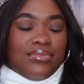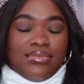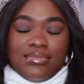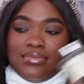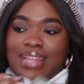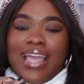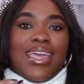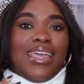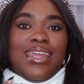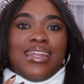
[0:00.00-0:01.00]
Mm, I
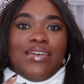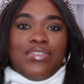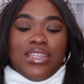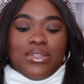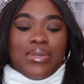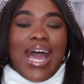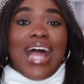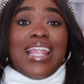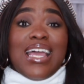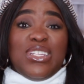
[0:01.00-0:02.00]
can't get enough of this one.
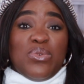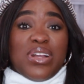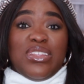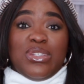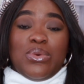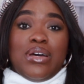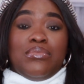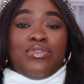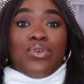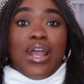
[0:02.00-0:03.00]
I like to wear this one
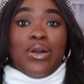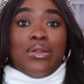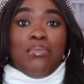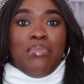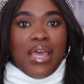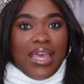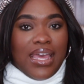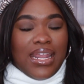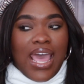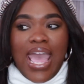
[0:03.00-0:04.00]
before I go to
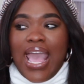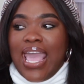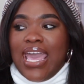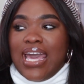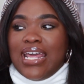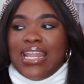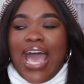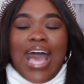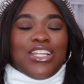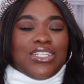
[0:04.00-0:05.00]
bed, and
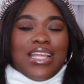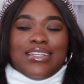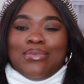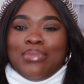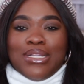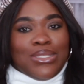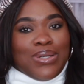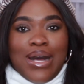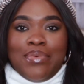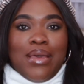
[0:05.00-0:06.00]
I just like to bundle
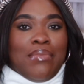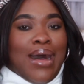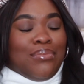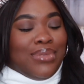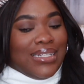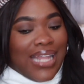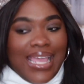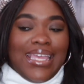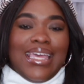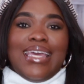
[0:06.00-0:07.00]
up in my
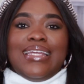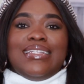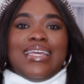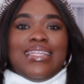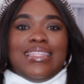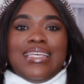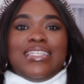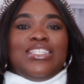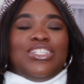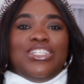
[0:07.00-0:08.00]
blanket, and
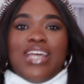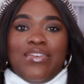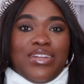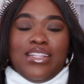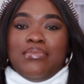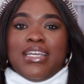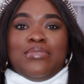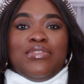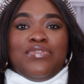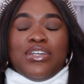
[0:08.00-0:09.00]
this definitely makes
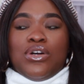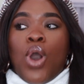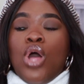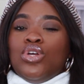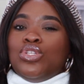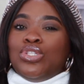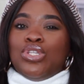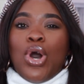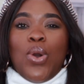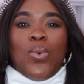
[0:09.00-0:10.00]
me feel
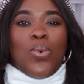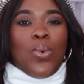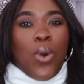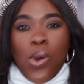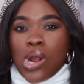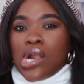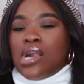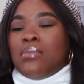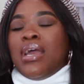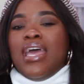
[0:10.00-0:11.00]
so
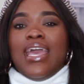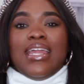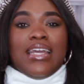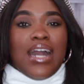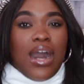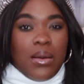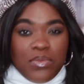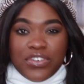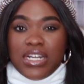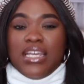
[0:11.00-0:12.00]
warm and
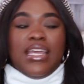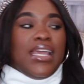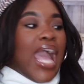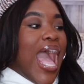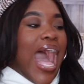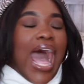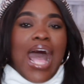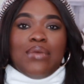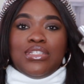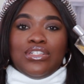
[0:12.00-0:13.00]
comforting. I
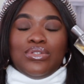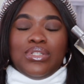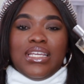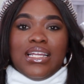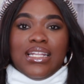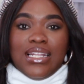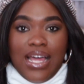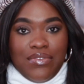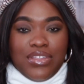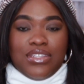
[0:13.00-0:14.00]
absolutely
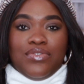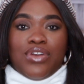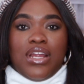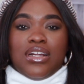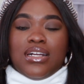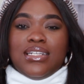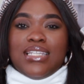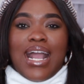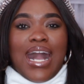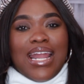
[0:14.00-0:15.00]
love this fragrance.
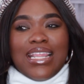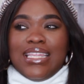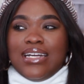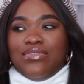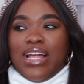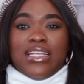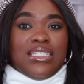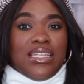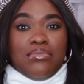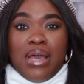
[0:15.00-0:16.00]
I kind of think of like
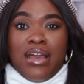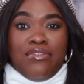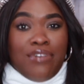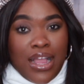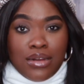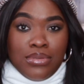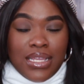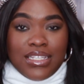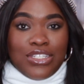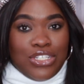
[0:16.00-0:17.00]
sitting by a
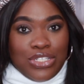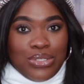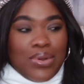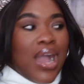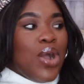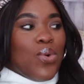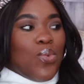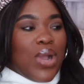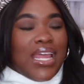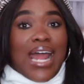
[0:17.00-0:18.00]
fireplace too
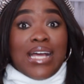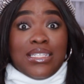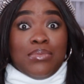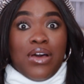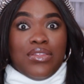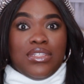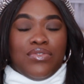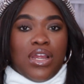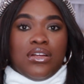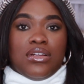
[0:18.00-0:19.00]
when I smell this
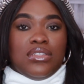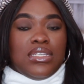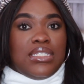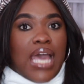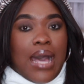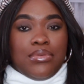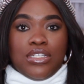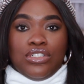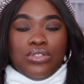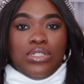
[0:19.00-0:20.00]
fragrance. It's
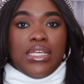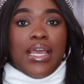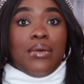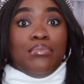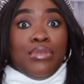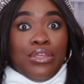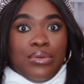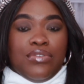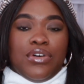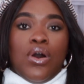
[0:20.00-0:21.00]
absolutely
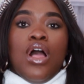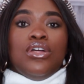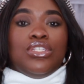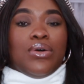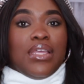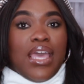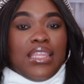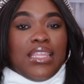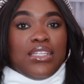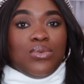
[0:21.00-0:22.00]
beautiful. So
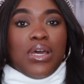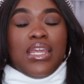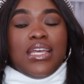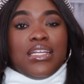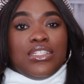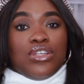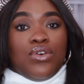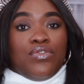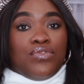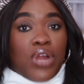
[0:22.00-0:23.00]
again, this one is
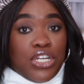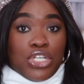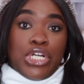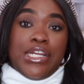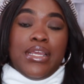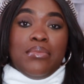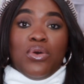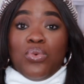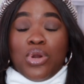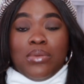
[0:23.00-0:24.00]
Fresh Cream
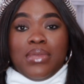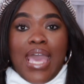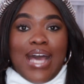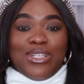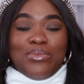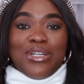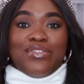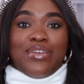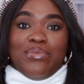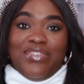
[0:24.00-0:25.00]
Warm Cashmere
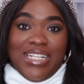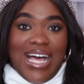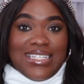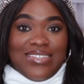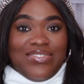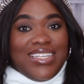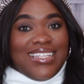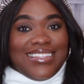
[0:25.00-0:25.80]
from Philosophy.